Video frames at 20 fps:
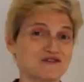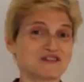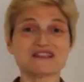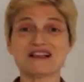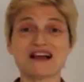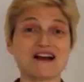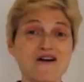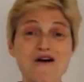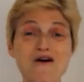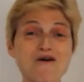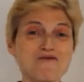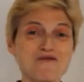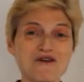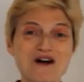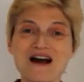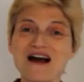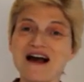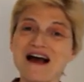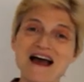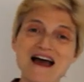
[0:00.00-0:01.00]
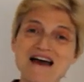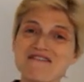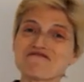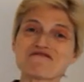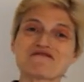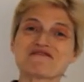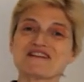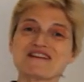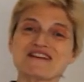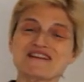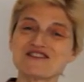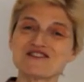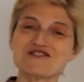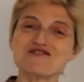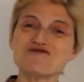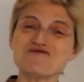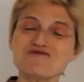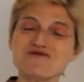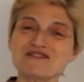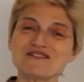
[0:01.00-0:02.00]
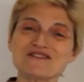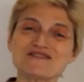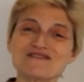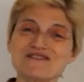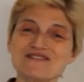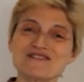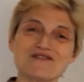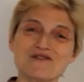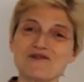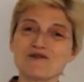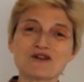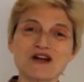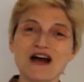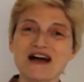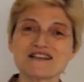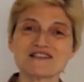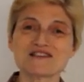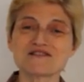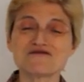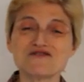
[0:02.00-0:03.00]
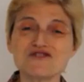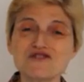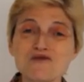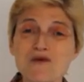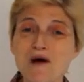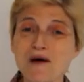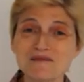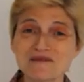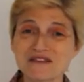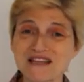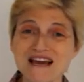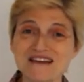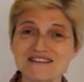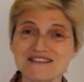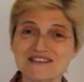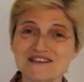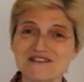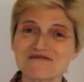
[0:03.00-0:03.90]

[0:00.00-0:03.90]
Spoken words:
It's like, oh, everything is new and all kinds of new updates